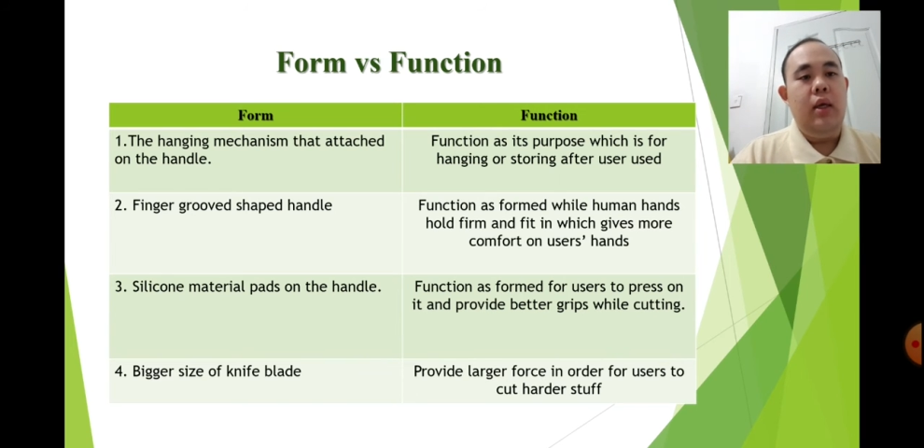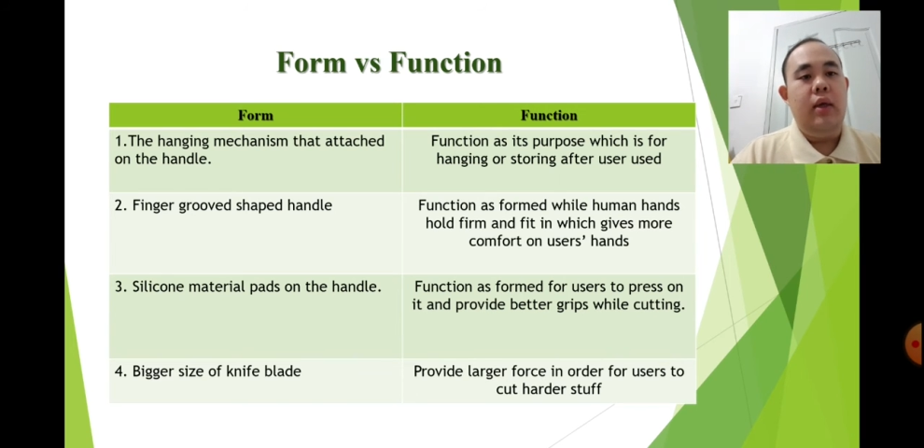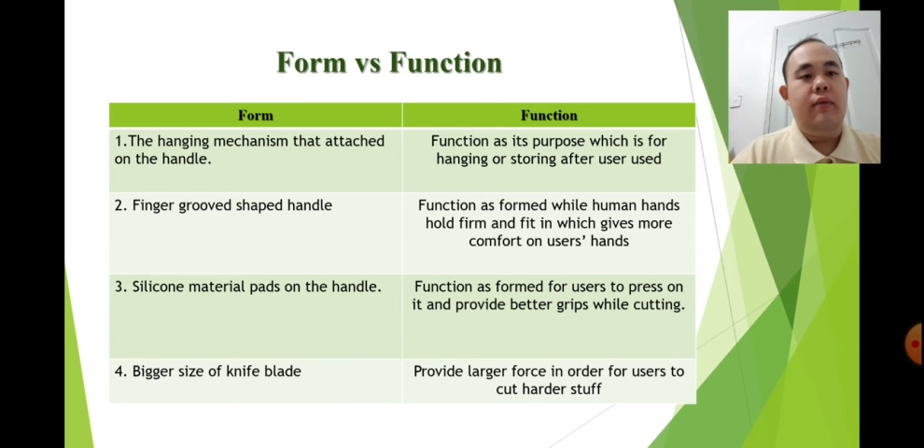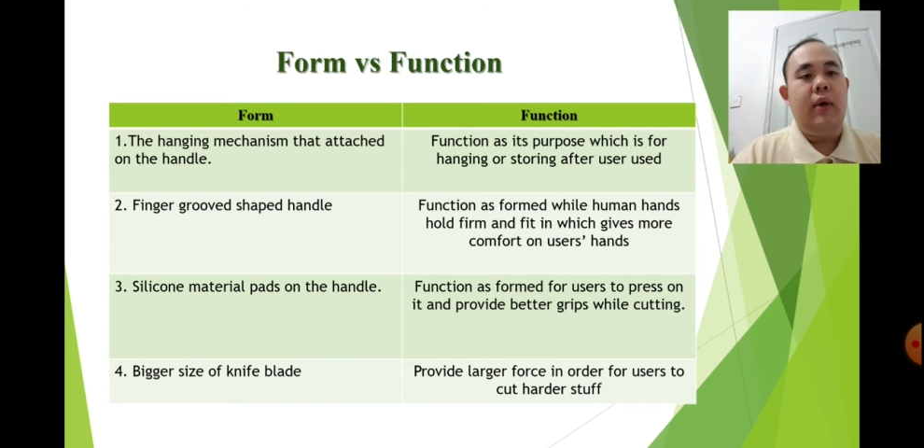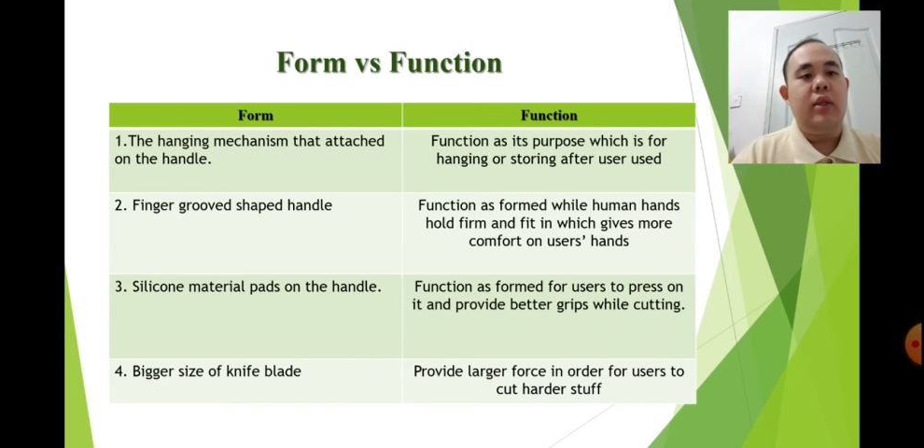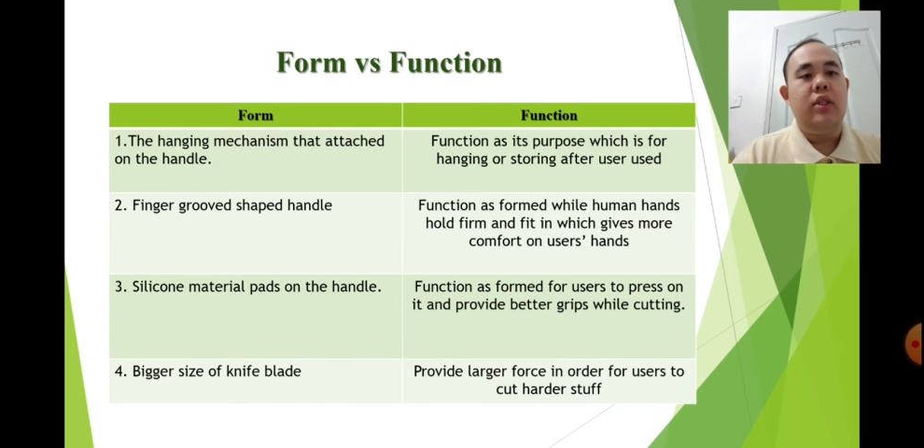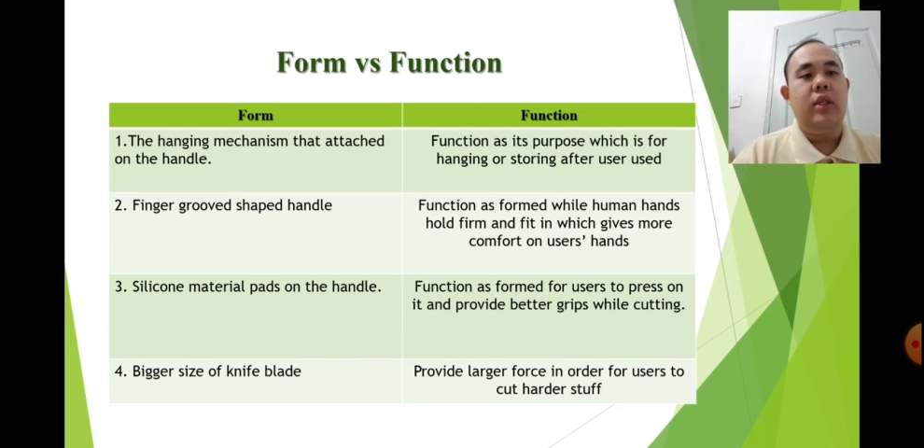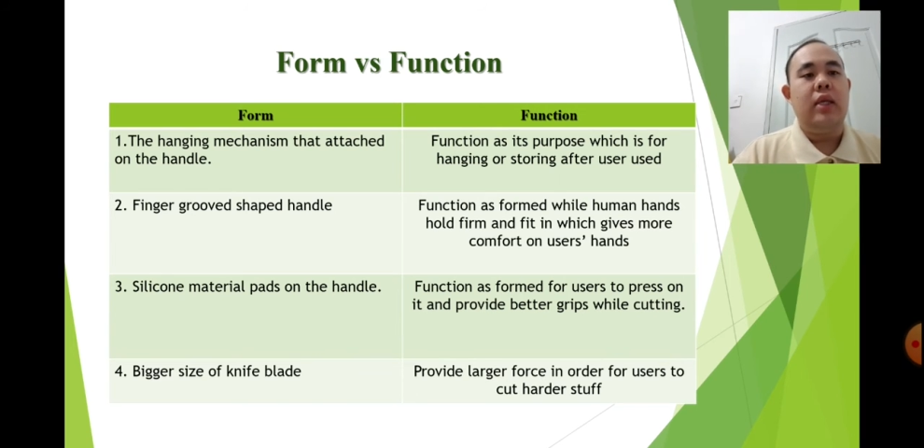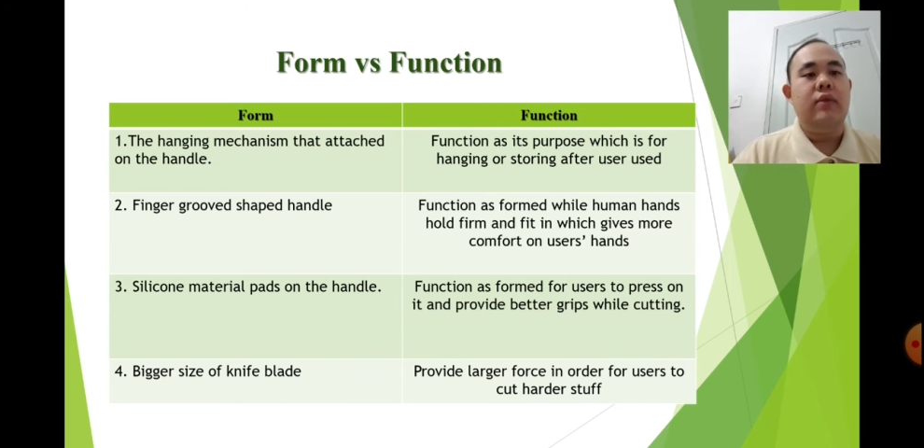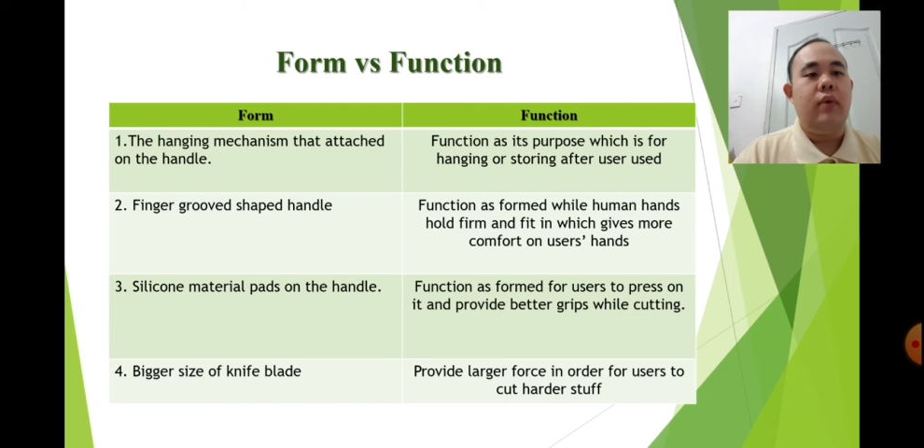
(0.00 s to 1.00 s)
It functions
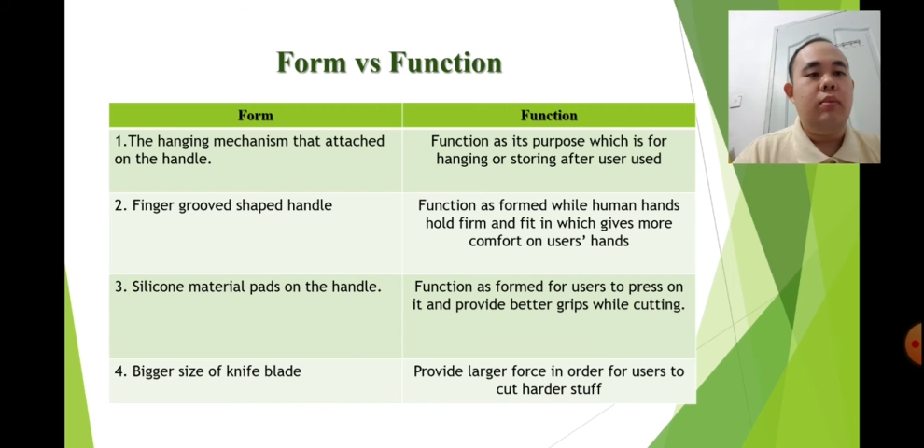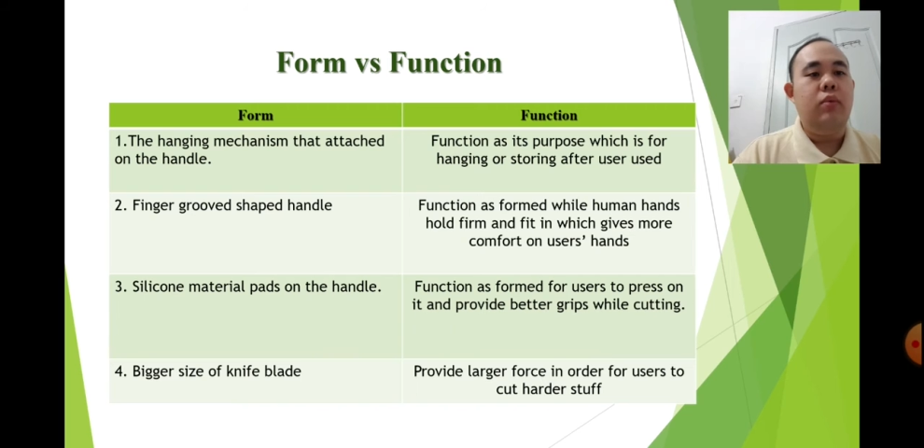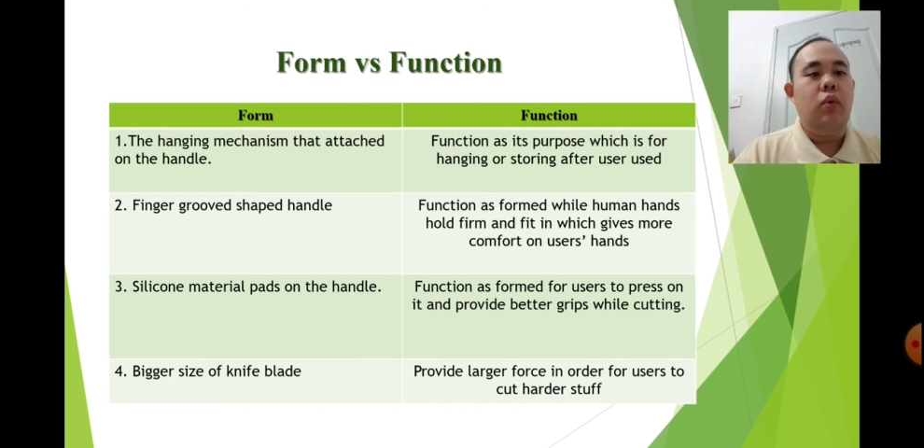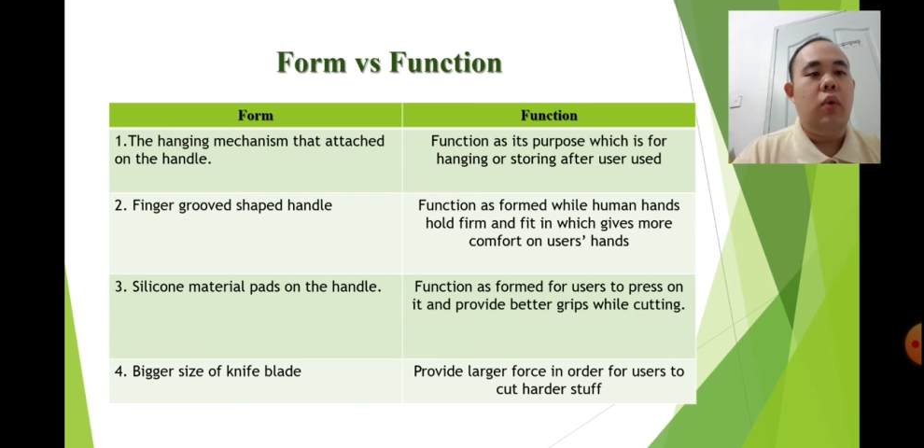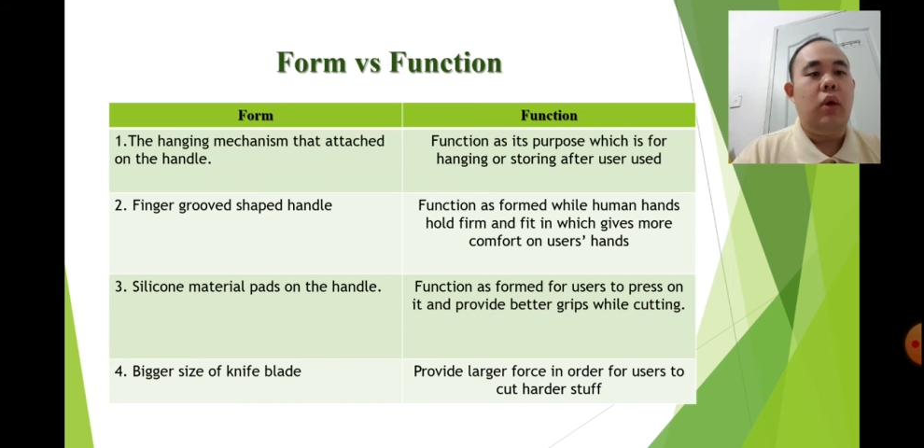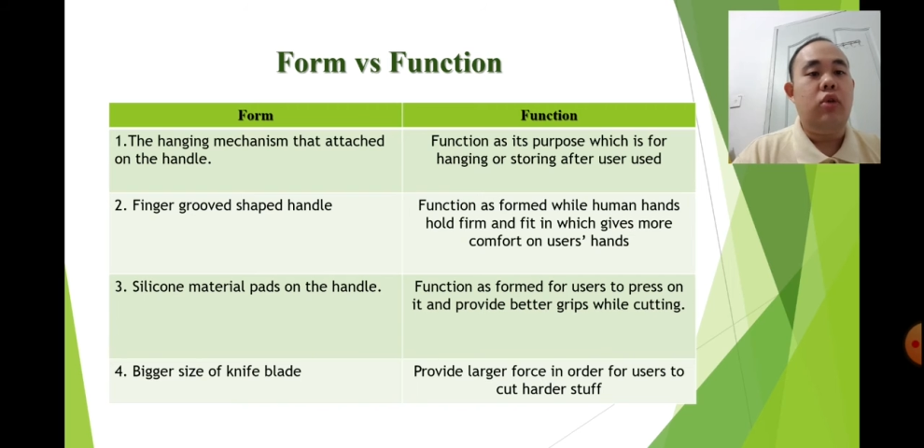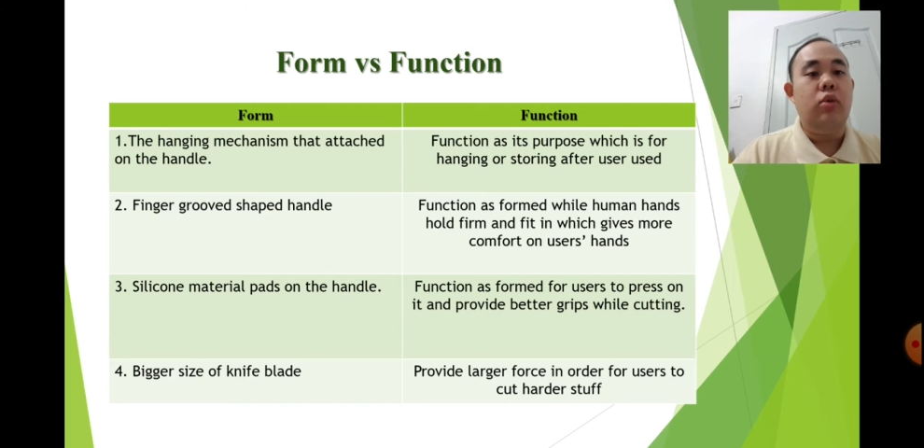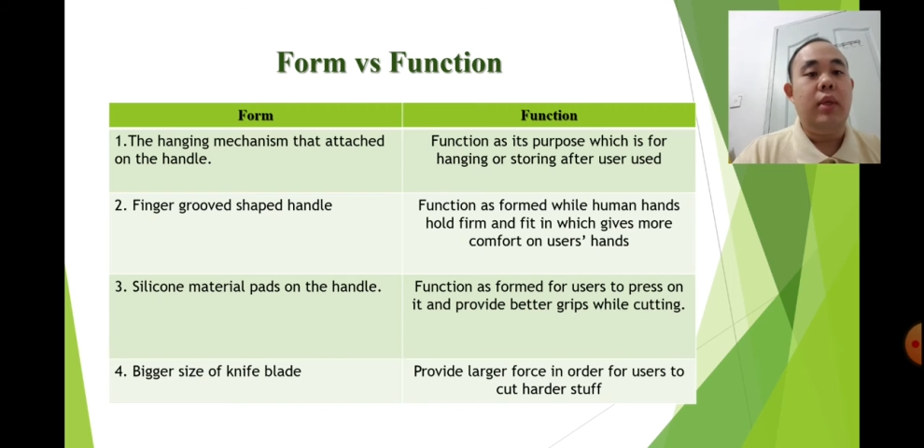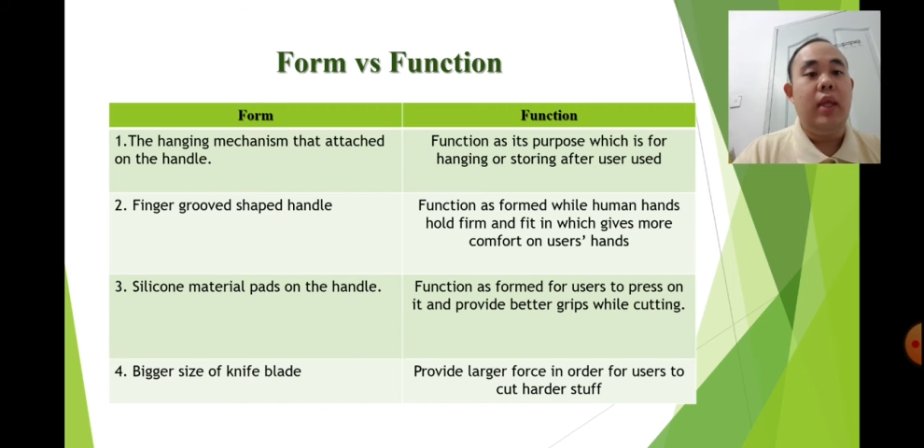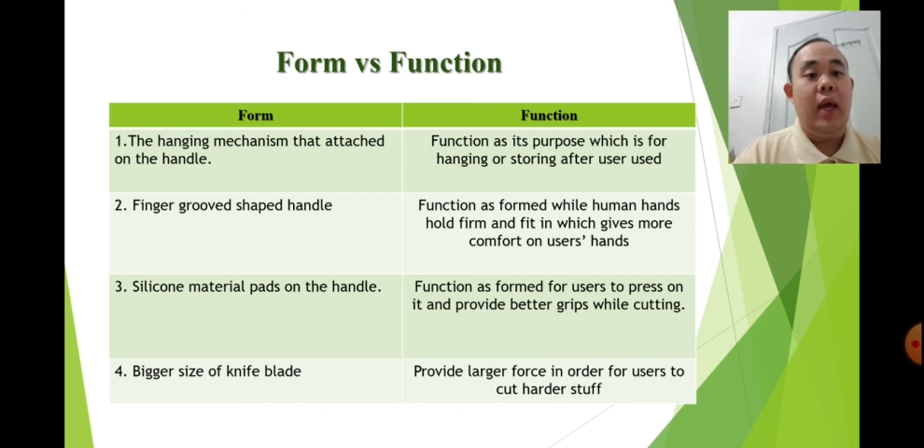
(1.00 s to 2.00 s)
as form while human